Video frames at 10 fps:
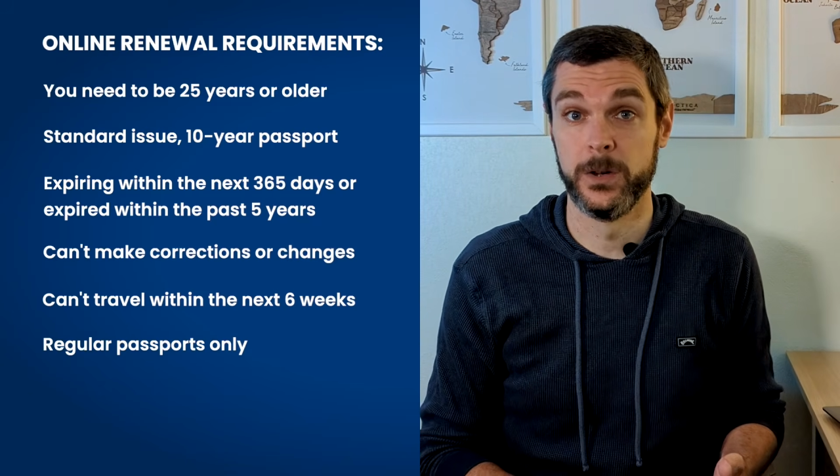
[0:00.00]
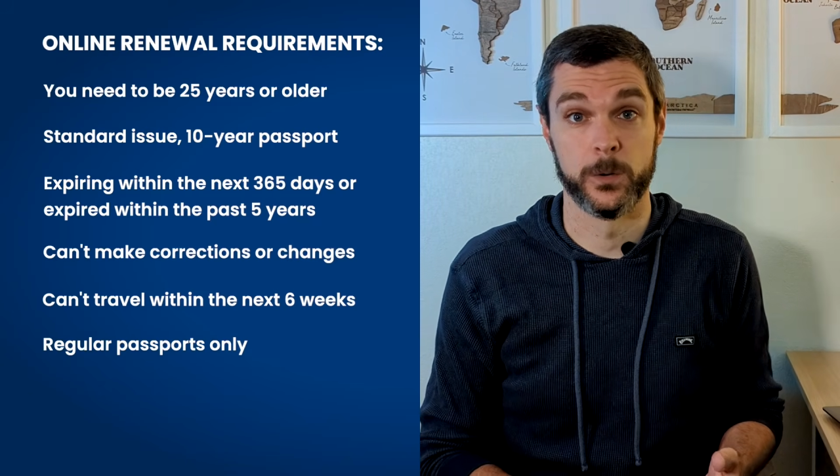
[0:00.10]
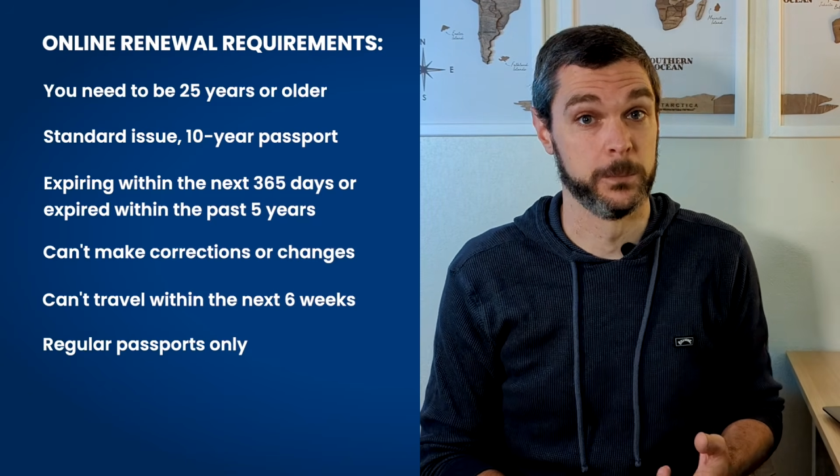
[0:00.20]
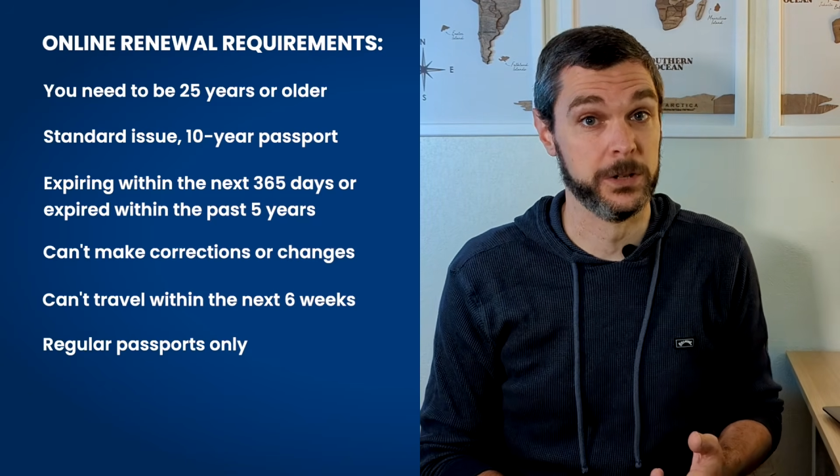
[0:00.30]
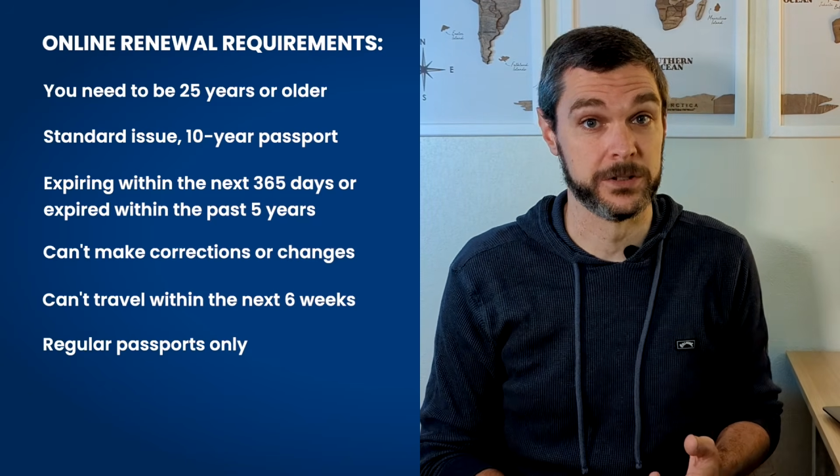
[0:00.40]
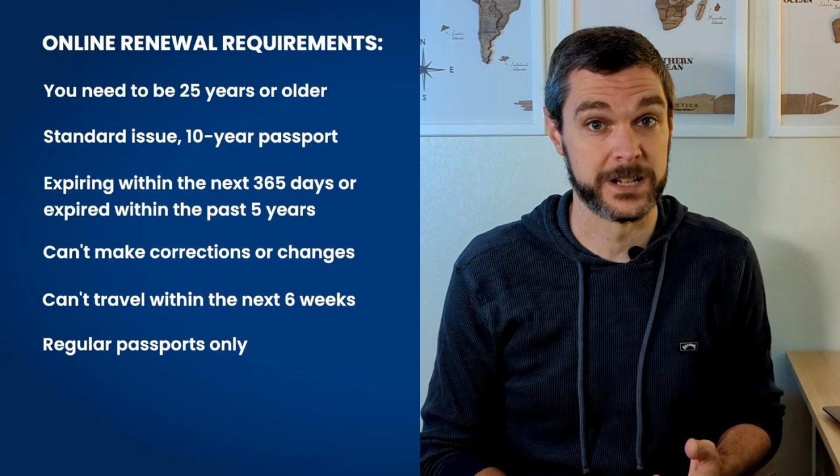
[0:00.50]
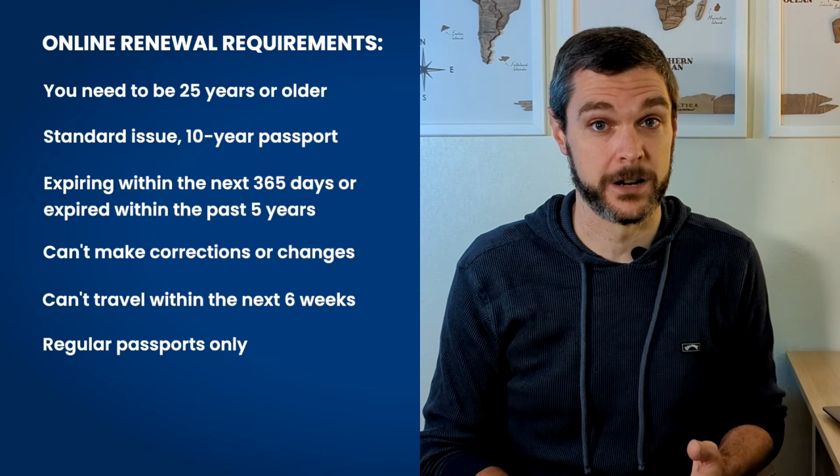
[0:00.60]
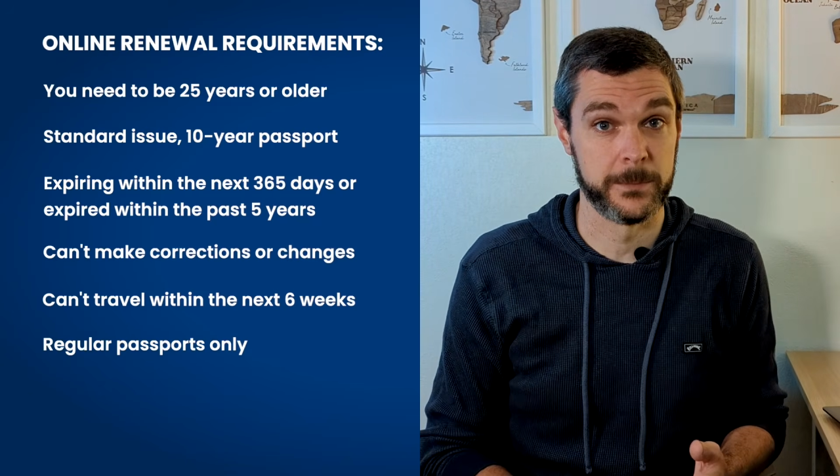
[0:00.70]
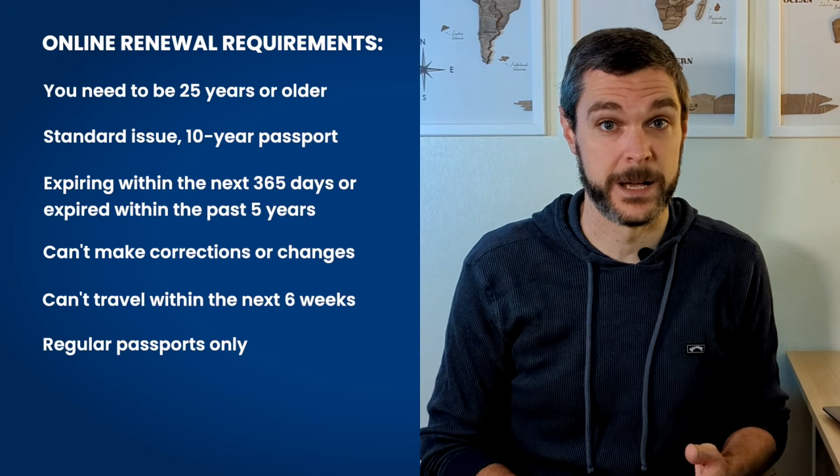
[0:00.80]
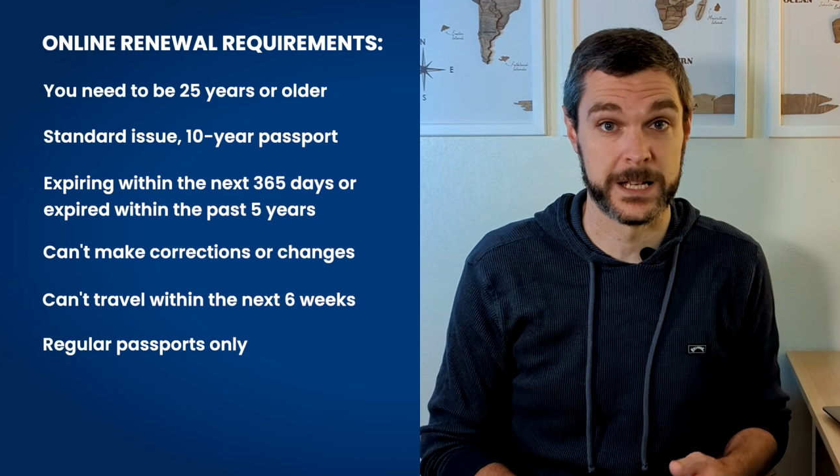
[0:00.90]
or
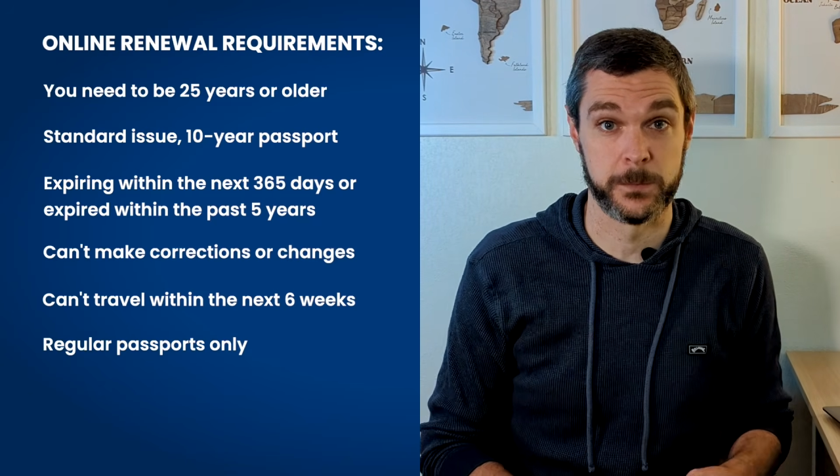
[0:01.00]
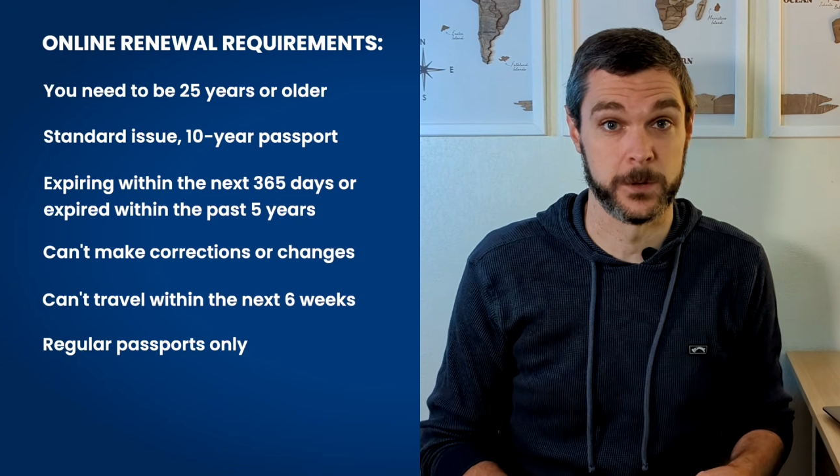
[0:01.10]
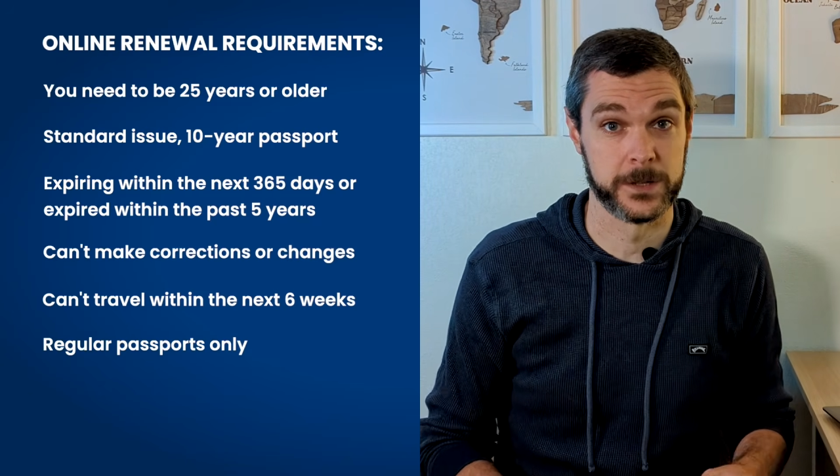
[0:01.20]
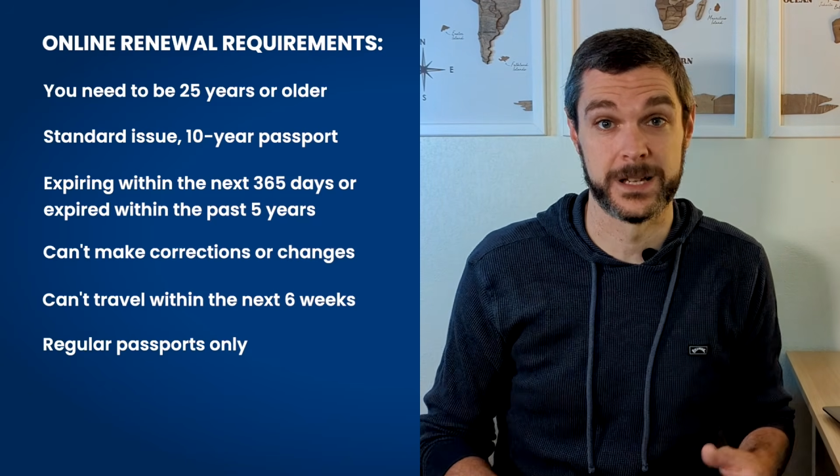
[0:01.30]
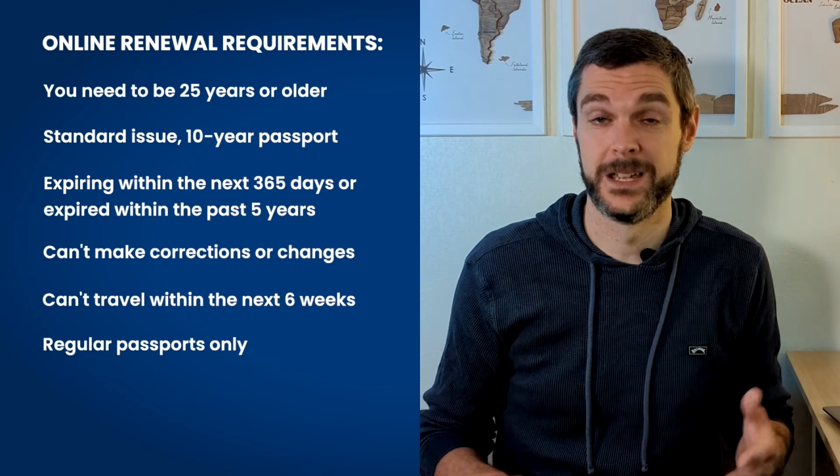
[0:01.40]
military passports